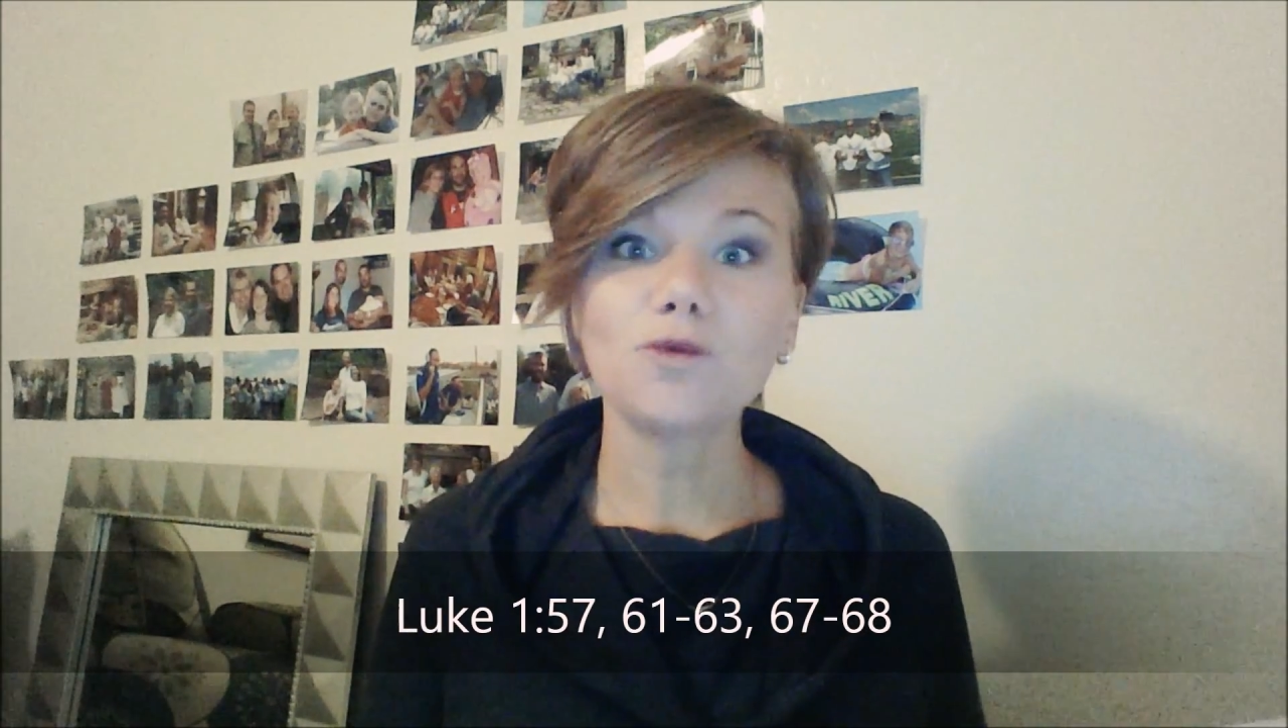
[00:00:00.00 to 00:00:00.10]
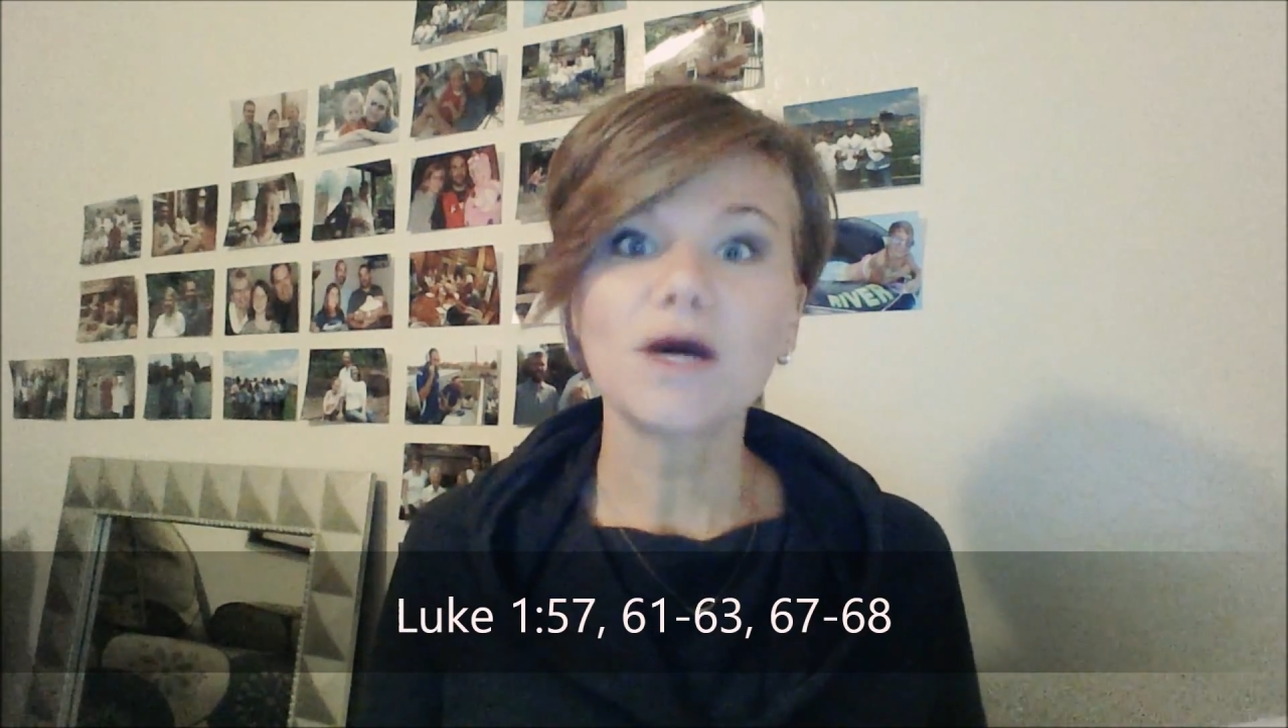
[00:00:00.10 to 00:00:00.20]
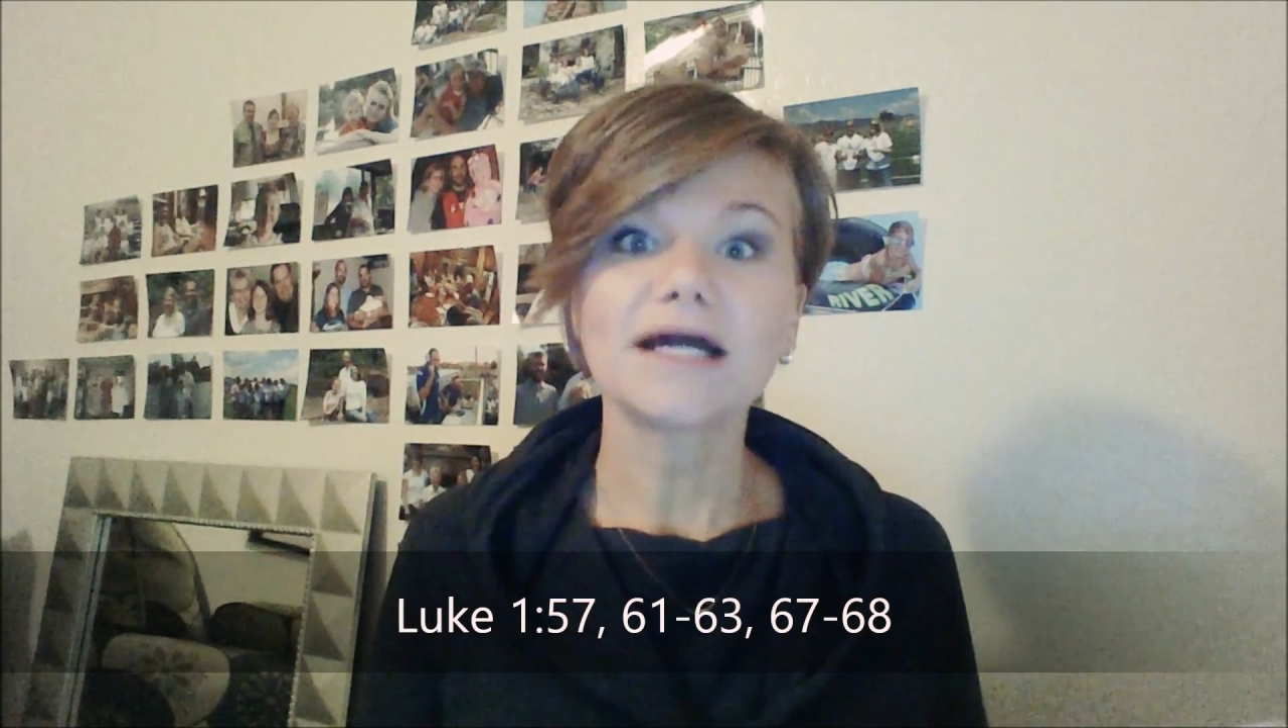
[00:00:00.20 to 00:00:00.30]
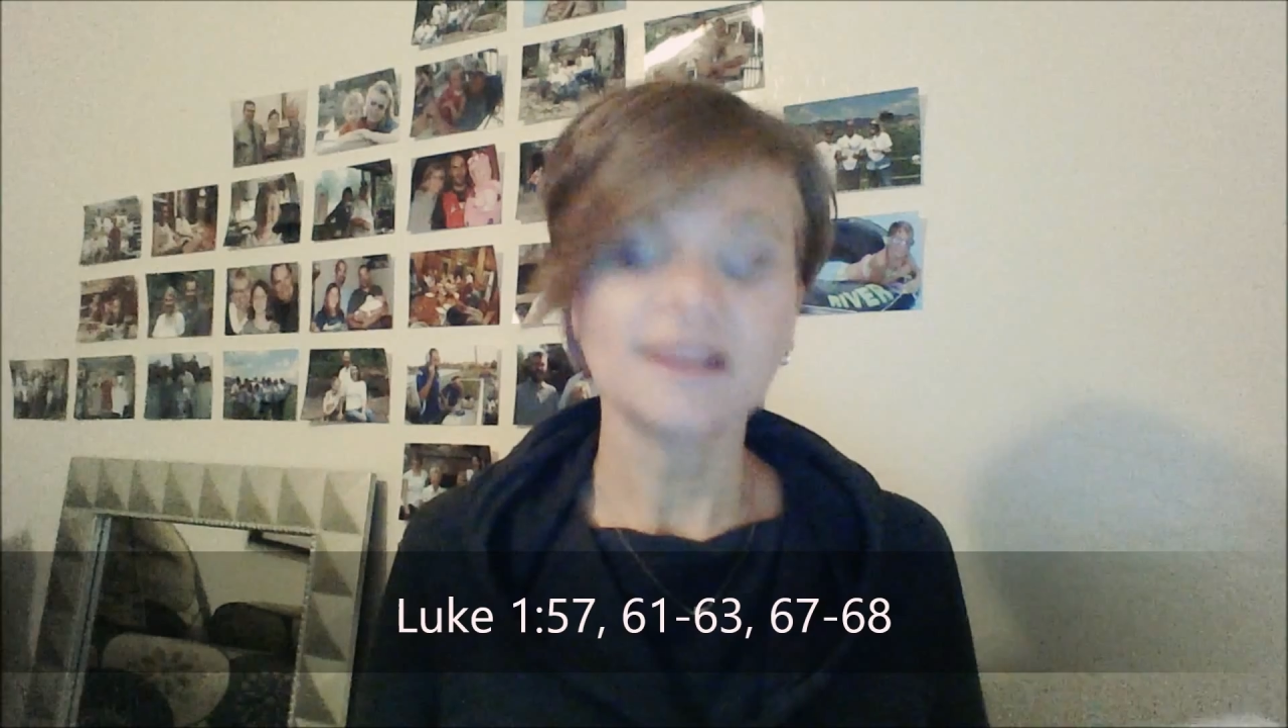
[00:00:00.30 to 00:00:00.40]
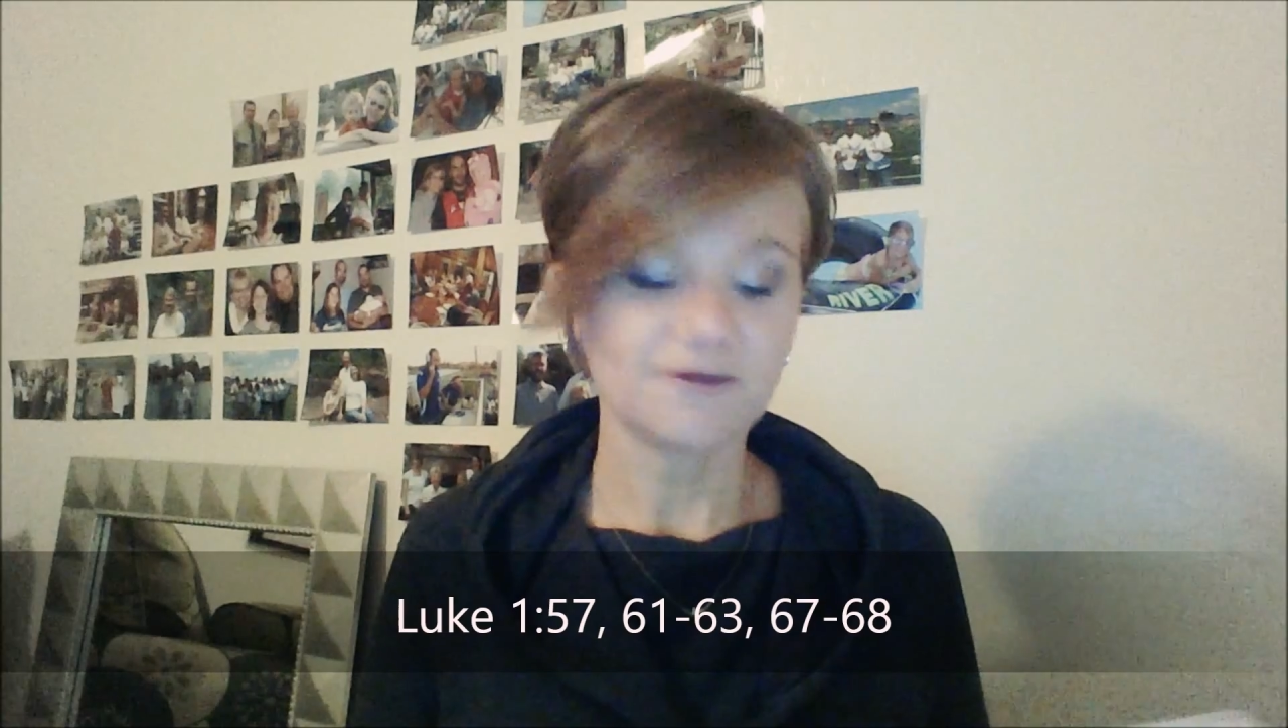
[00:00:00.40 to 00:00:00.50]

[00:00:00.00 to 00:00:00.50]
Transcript: 1,